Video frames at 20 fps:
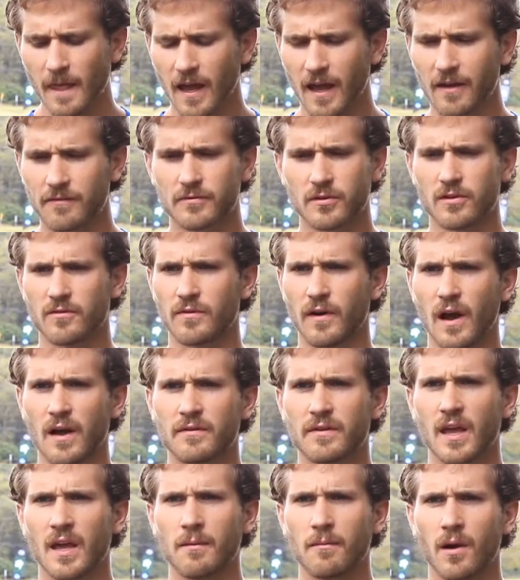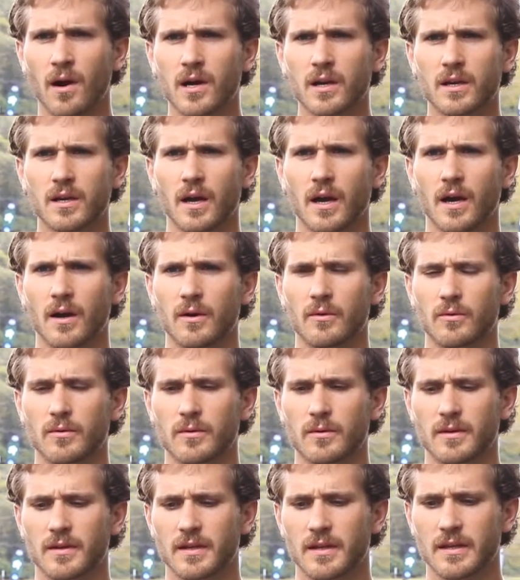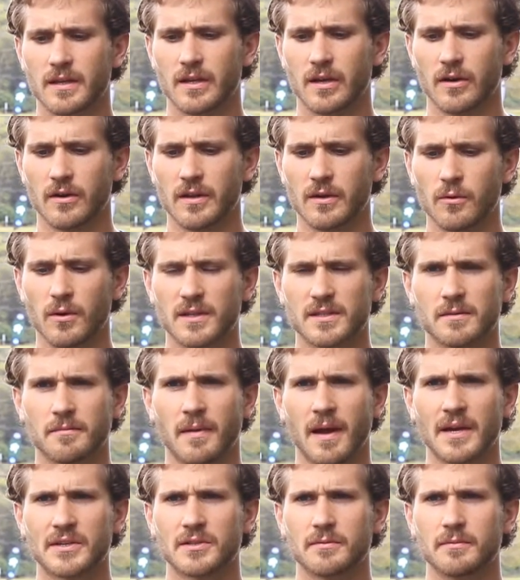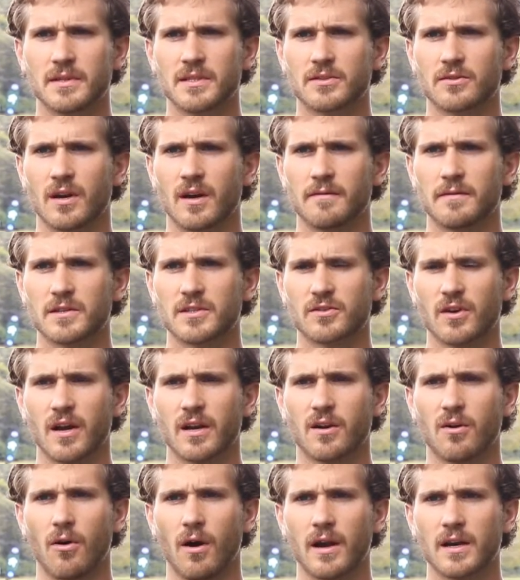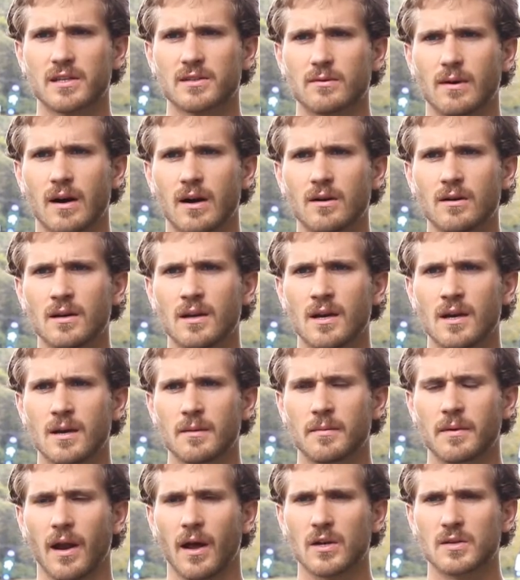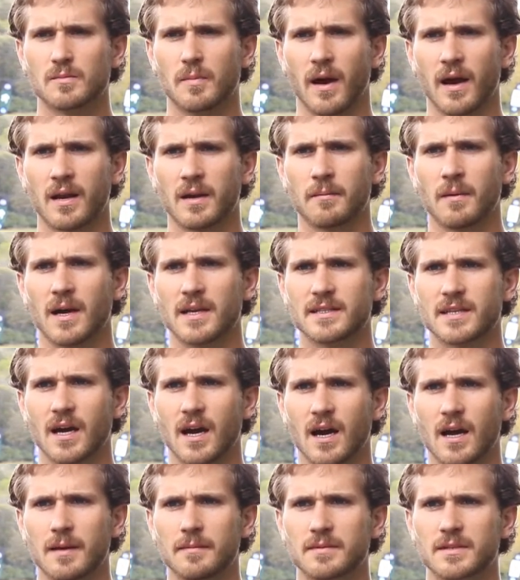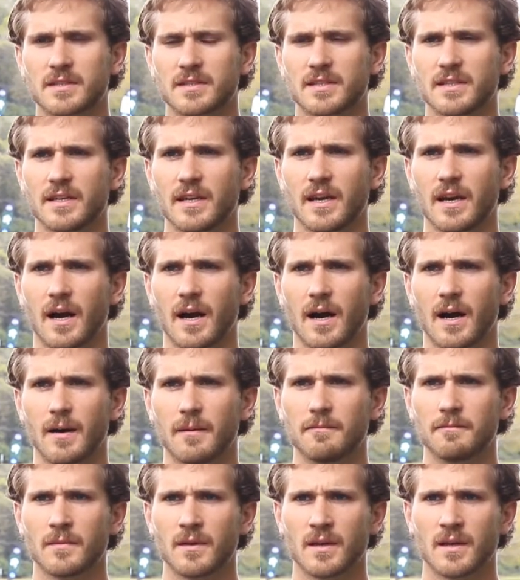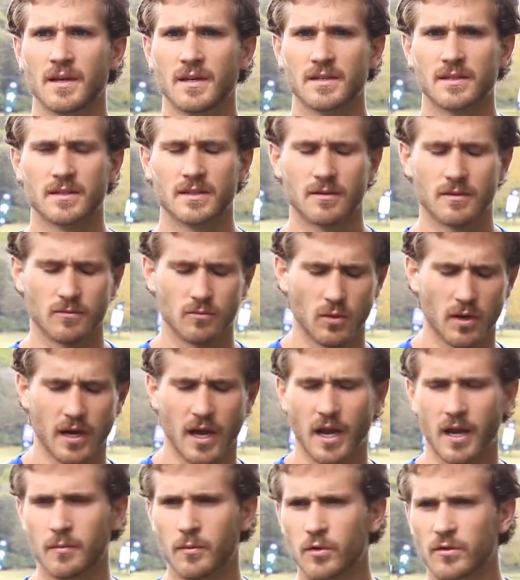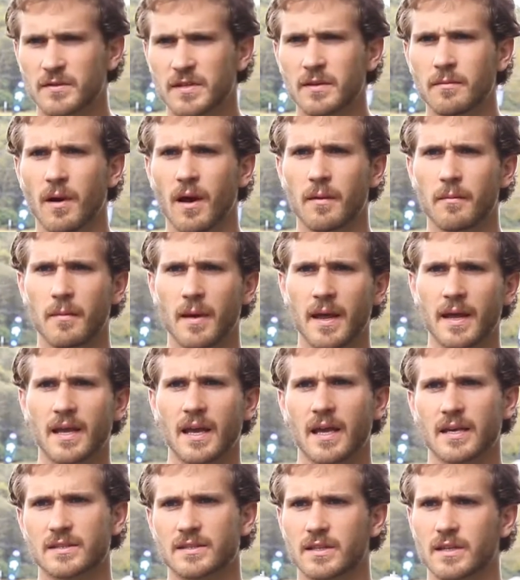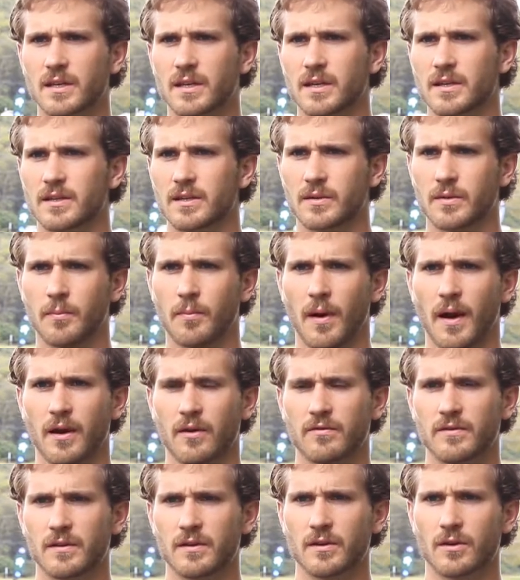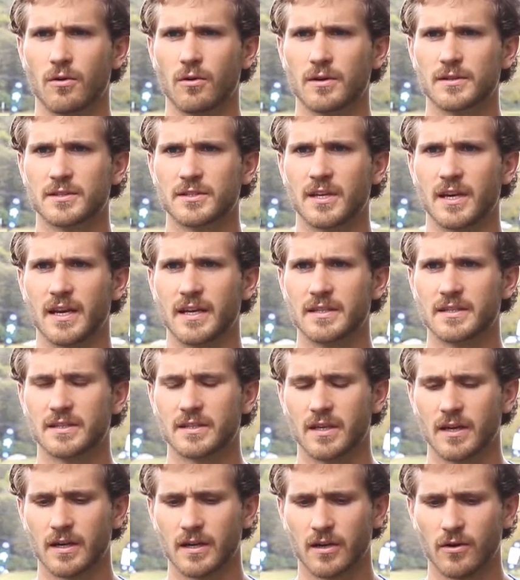After the 5K mark, he wasn't matching me stride for stride quite as well, but I was biding my time to see what kind of moves he might make as the topography of the course changed.